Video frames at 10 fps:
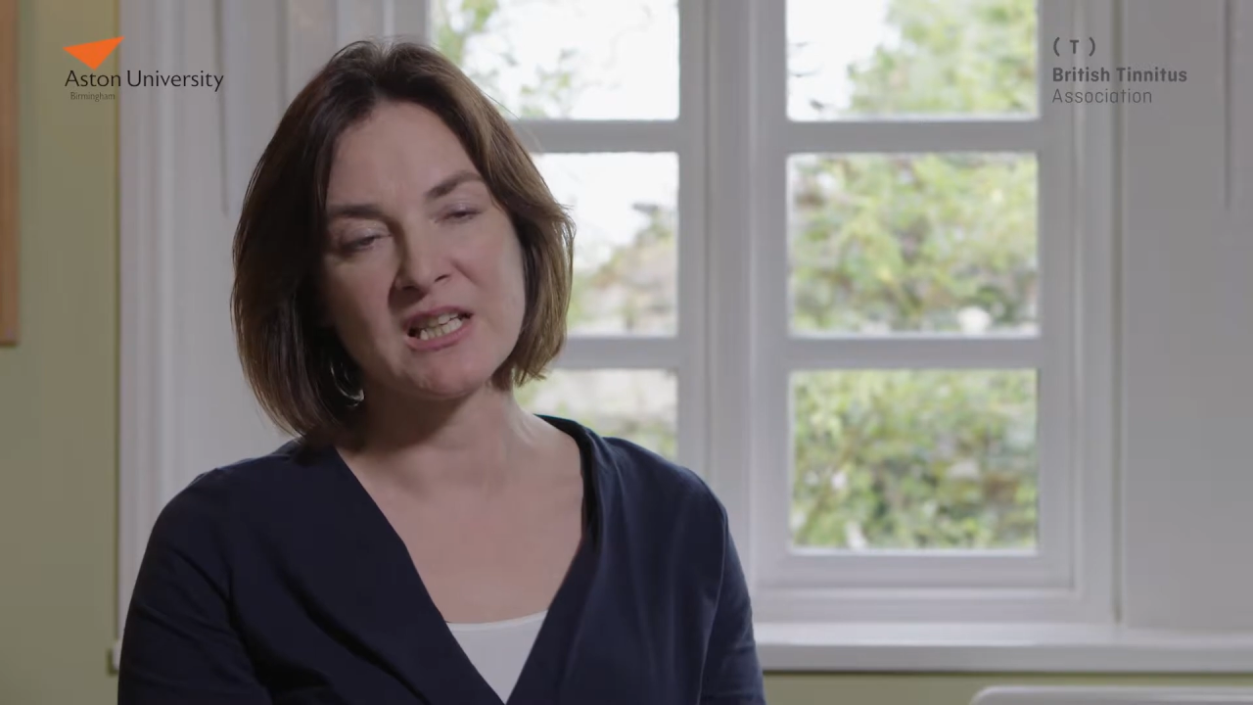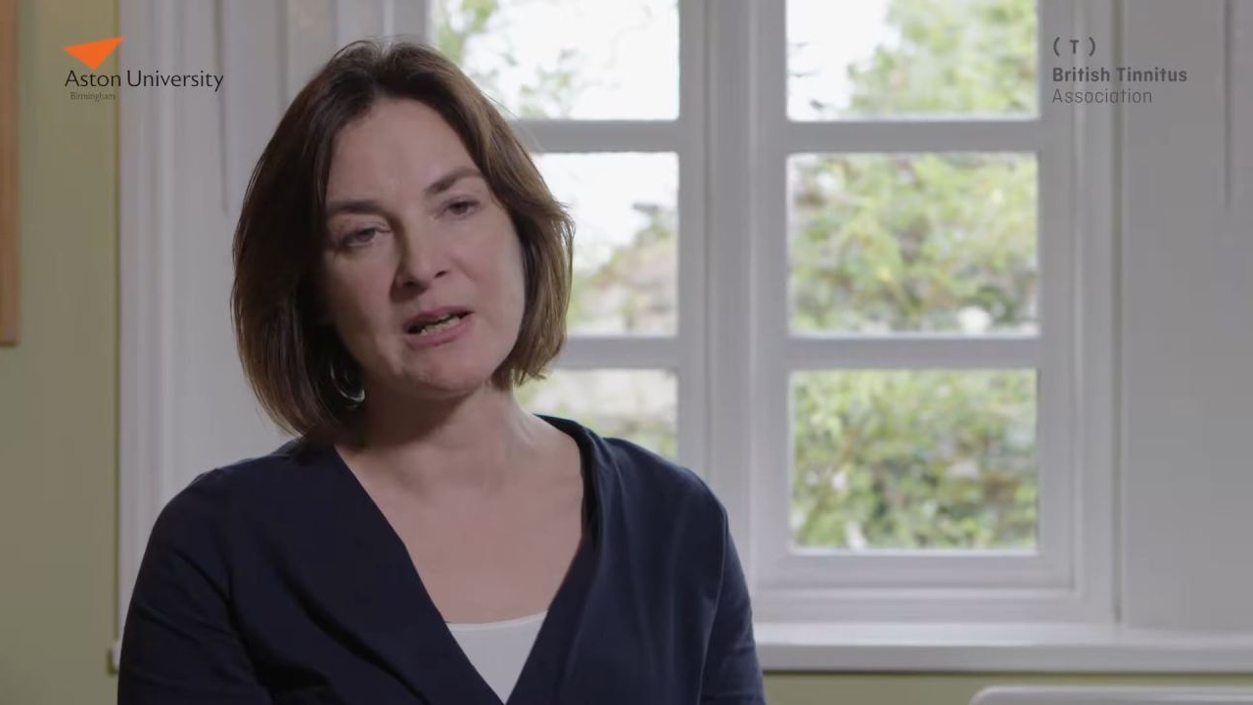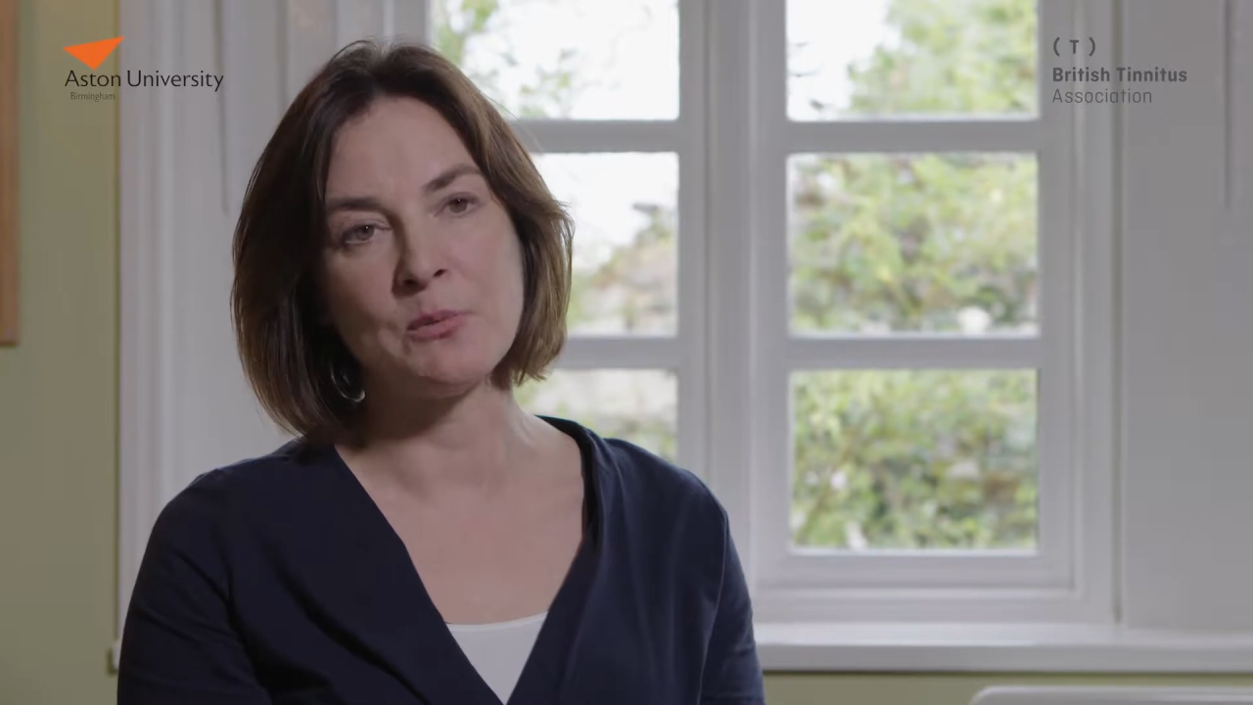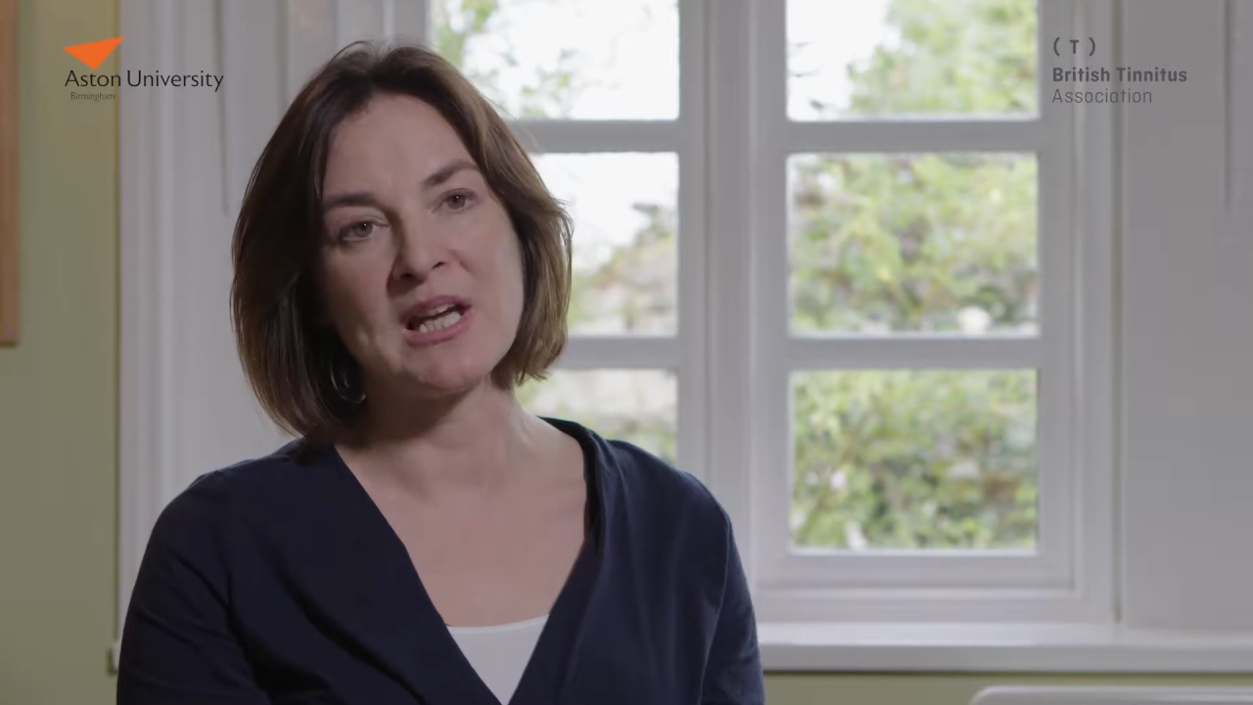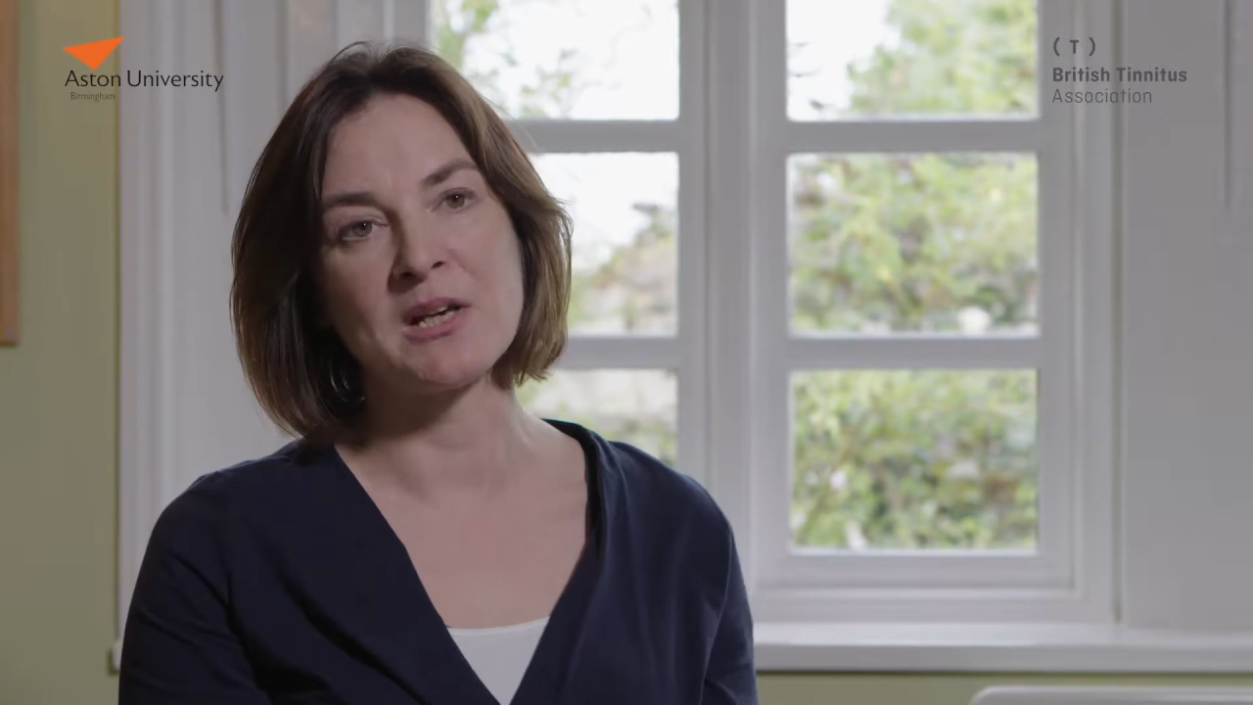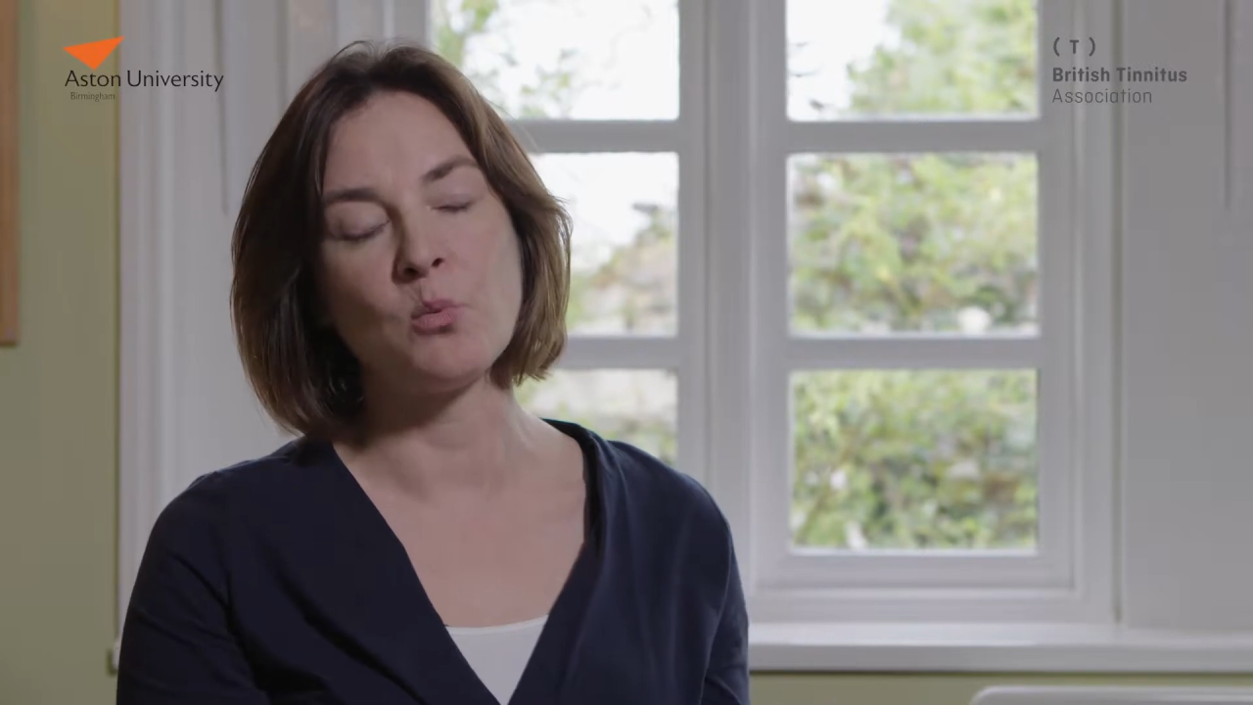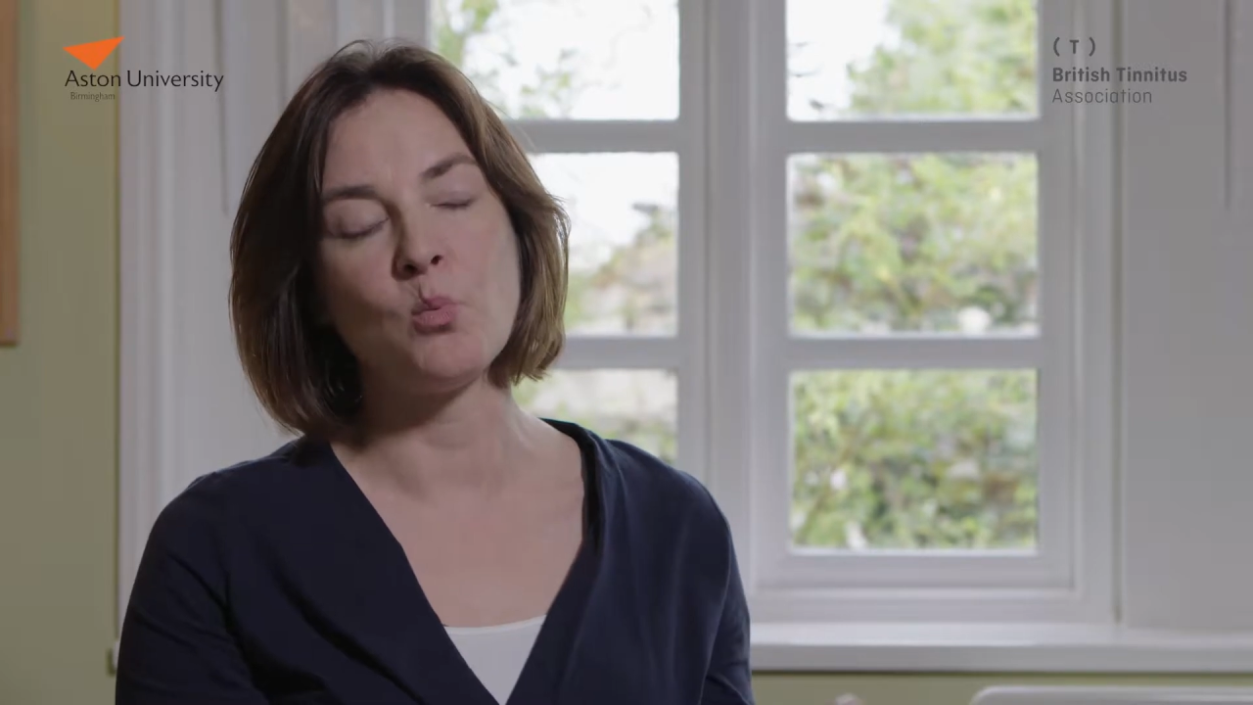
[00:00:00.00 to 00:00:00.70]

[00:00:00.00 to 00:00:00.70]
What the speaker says: and then we had a